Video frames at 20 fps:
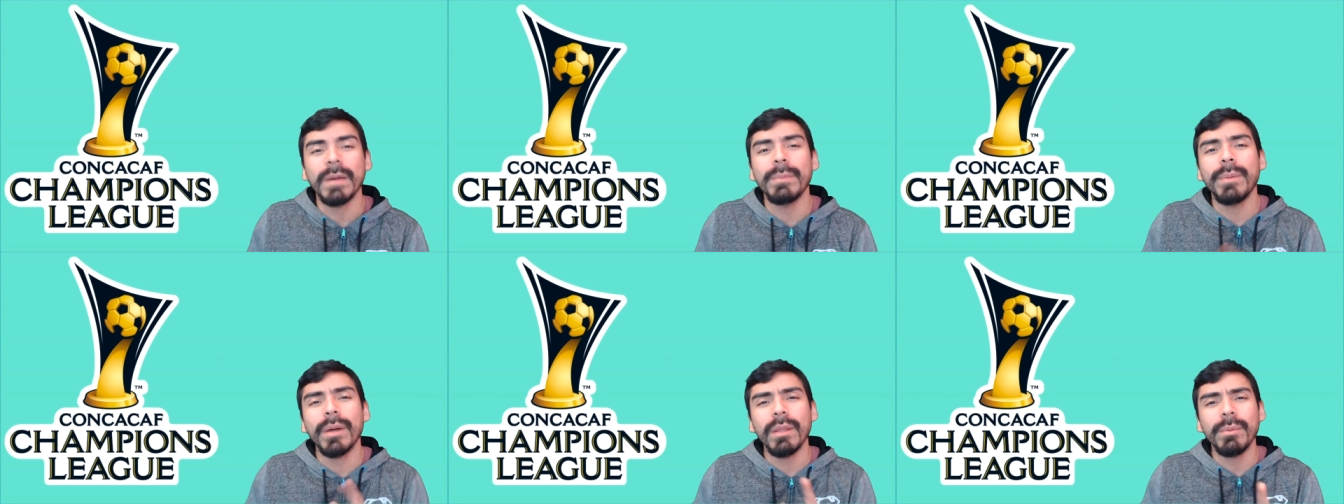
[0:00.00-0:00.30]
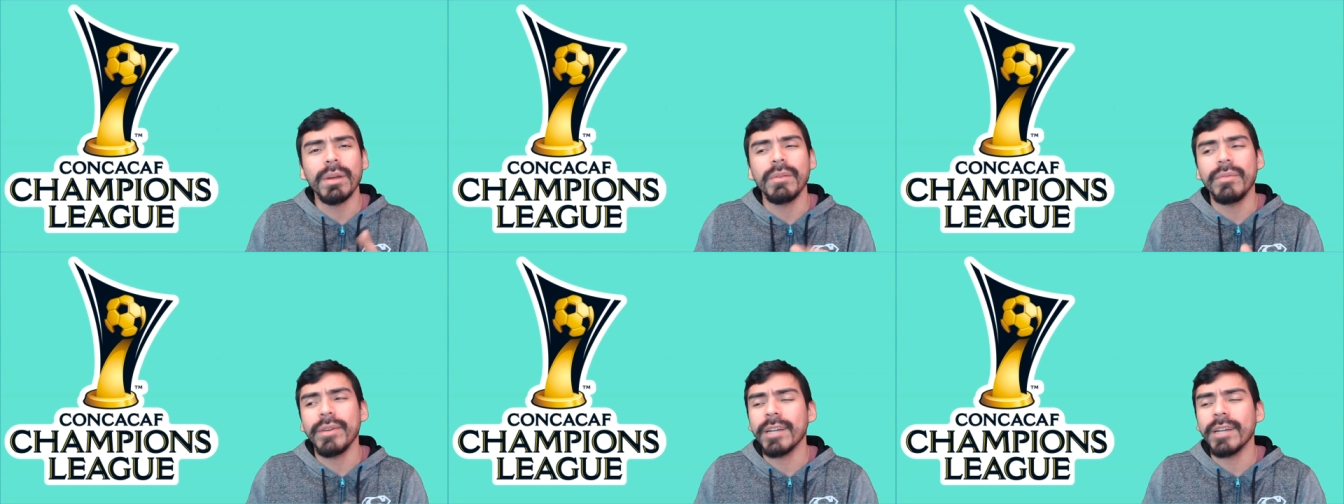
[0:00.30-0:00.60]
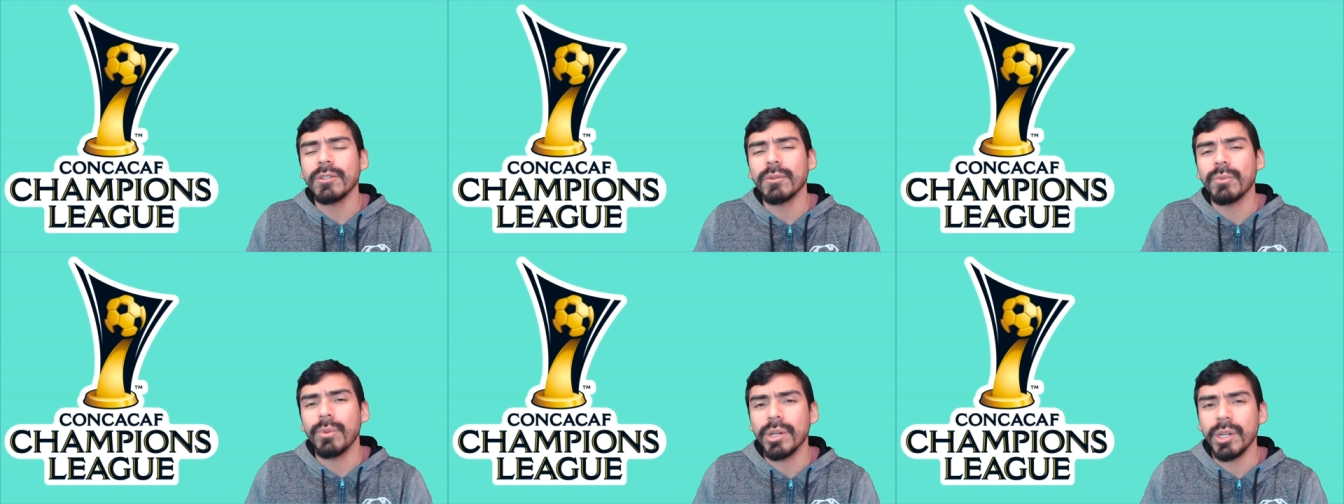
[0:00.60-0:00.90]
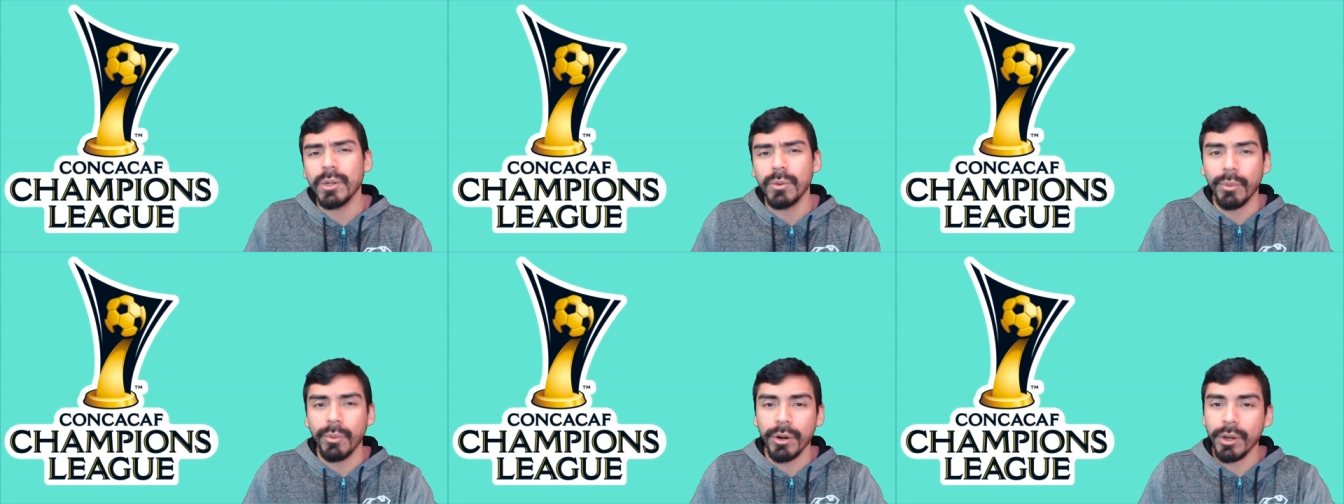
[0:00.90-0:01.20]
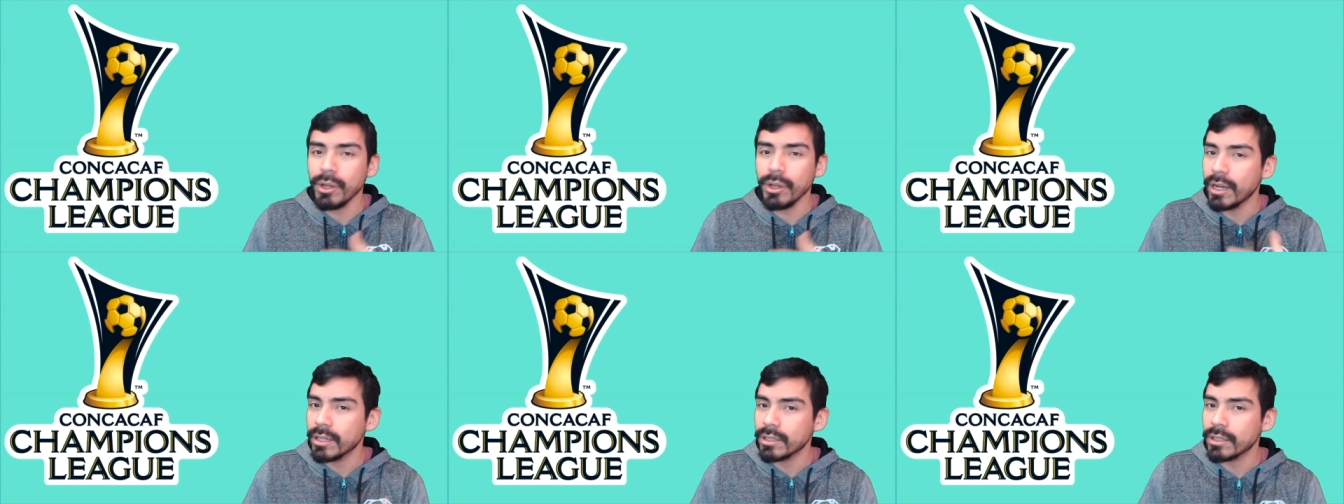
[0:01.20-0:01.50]
And by the way, if you guys are wondering where
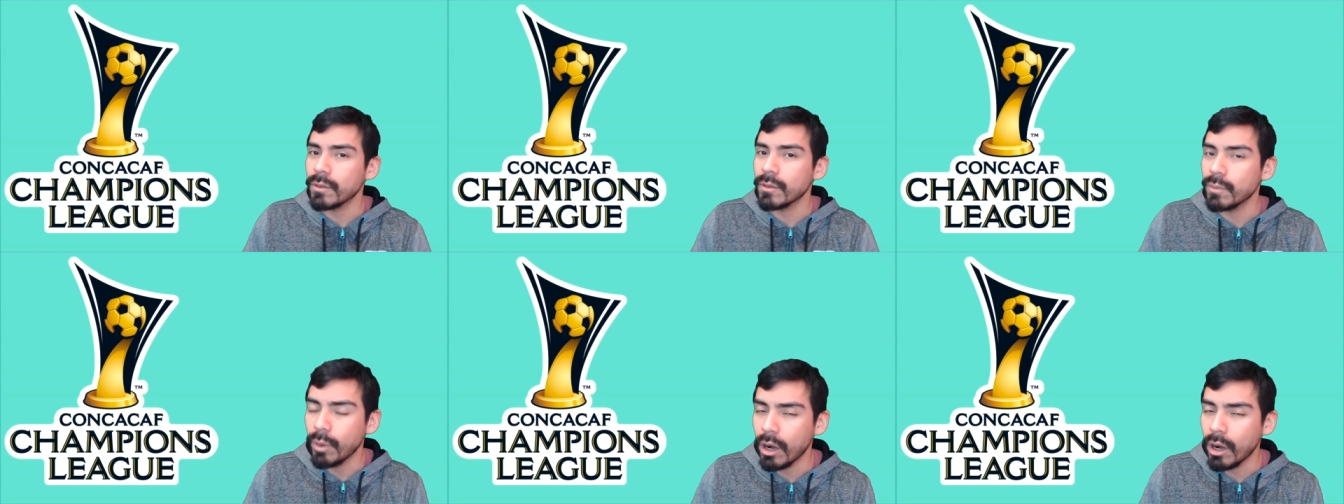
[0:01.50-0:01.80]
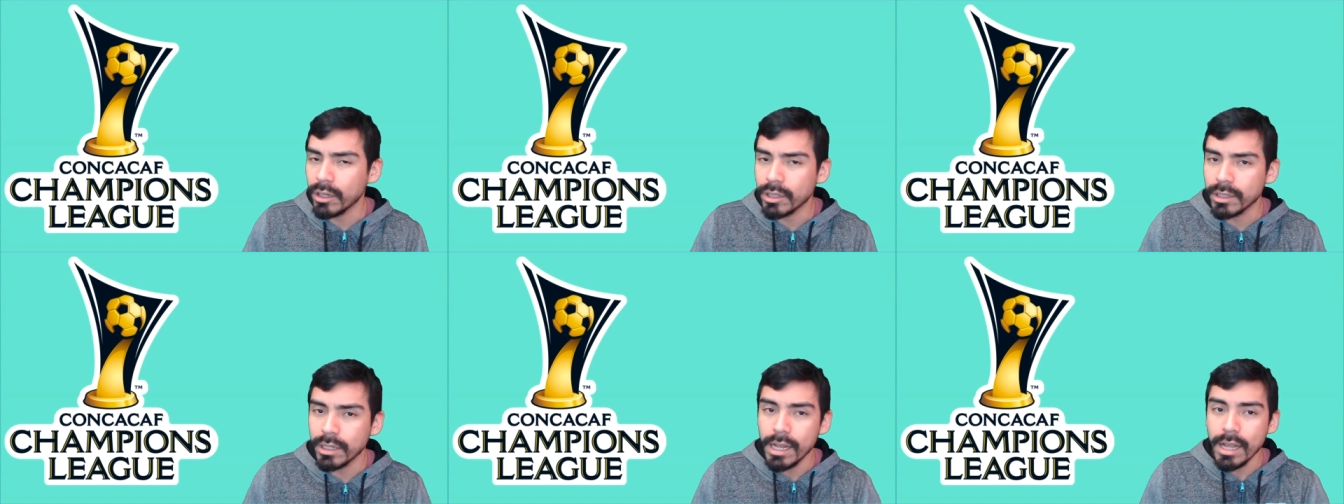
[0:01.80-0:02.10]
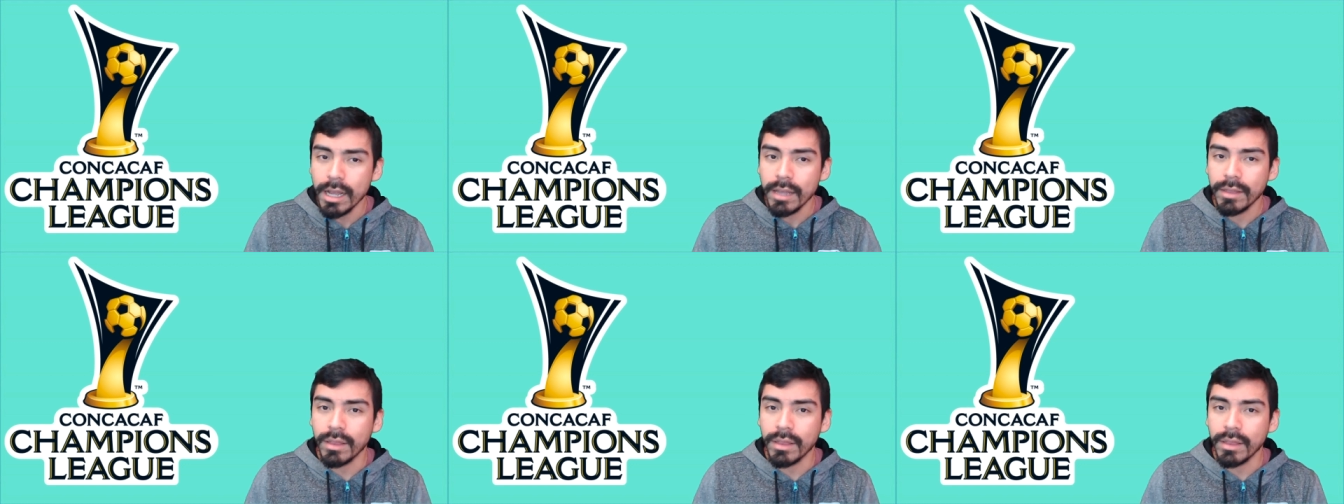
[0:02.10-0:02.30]
you guys can watch